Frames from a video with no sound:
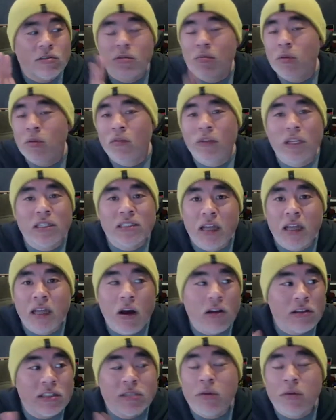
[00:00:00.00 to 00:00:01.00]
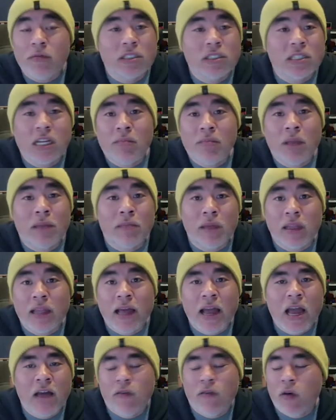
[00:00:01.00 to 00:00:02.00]
a movie and say, oh, this movie's going to make me
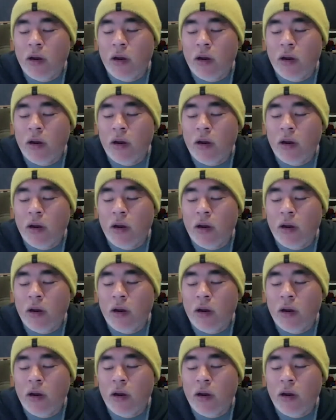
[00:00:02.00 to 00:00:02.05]
laugh.